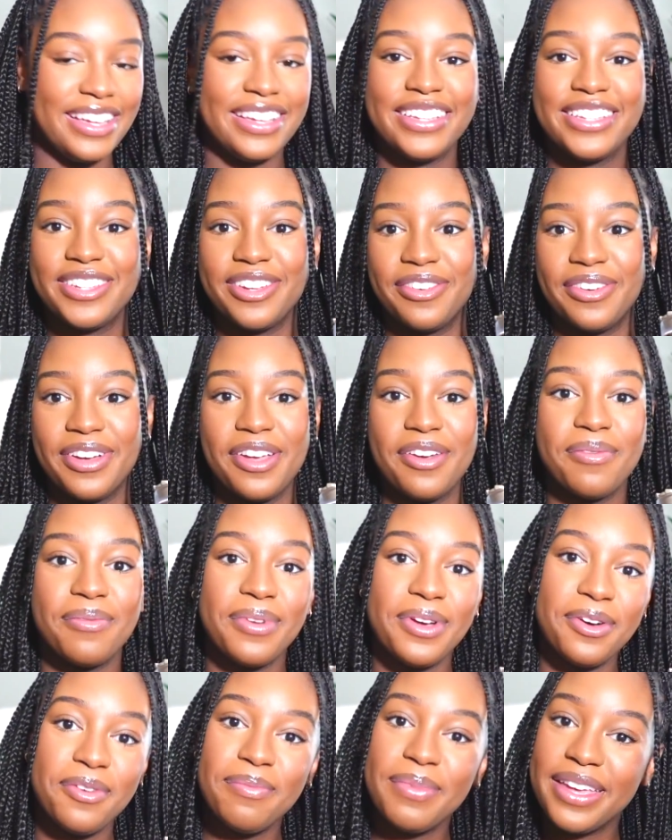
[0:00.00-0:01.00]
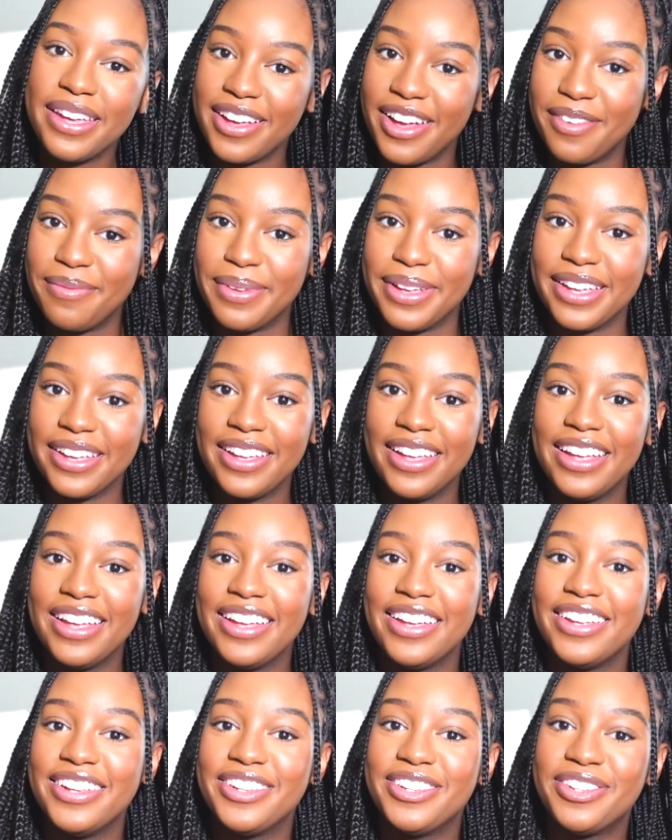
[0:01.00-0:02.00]
so it will be coming
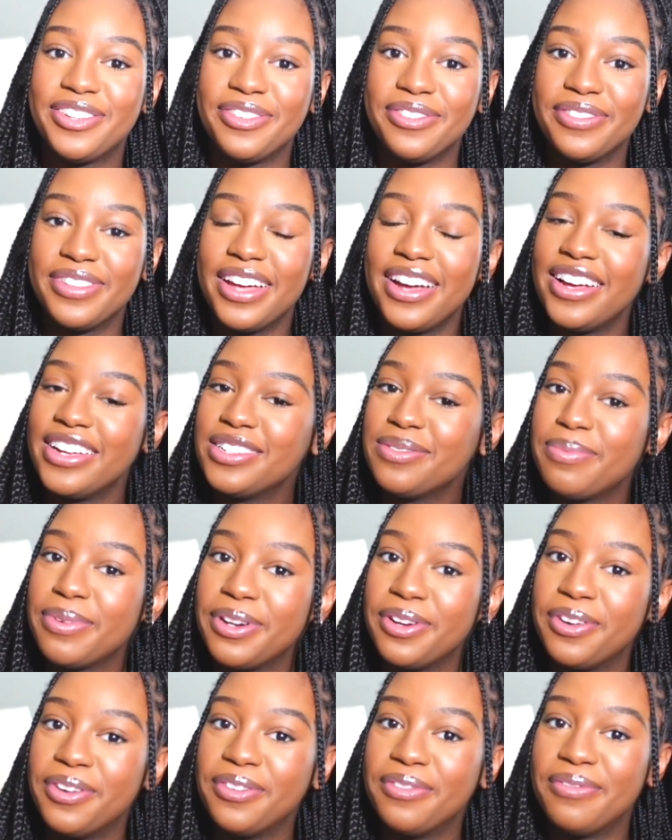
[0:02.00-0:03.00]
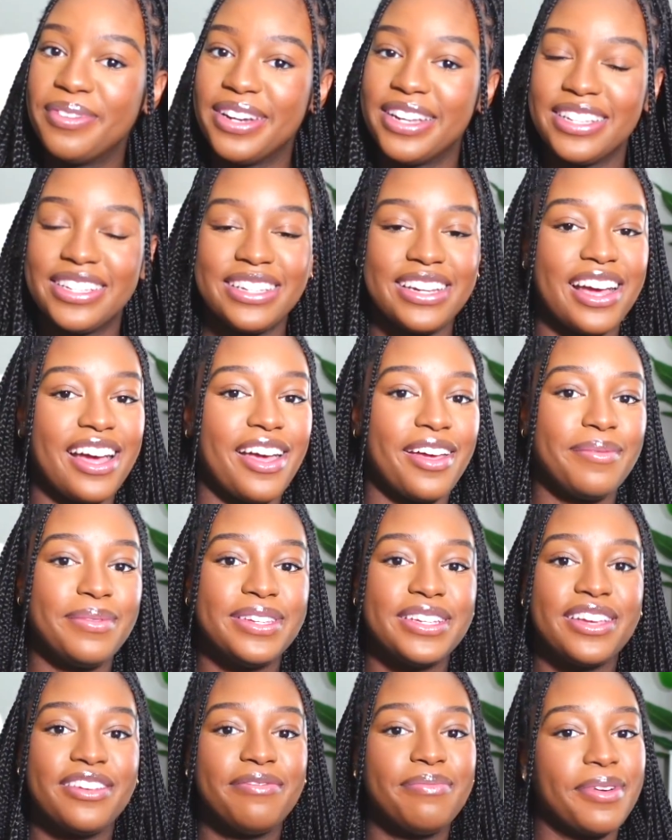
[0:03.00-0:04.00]
to the hospital when it's time
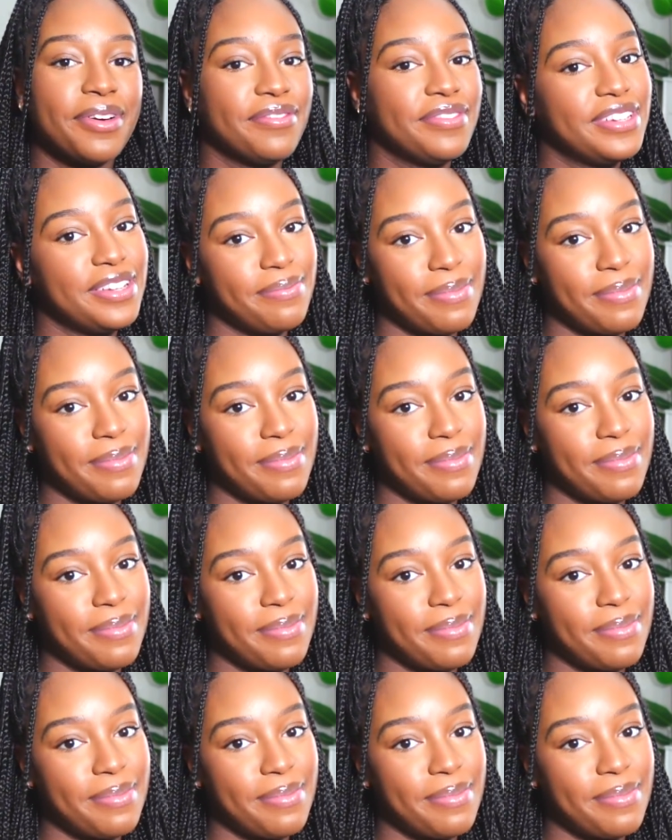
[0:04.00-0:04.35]
to give birth to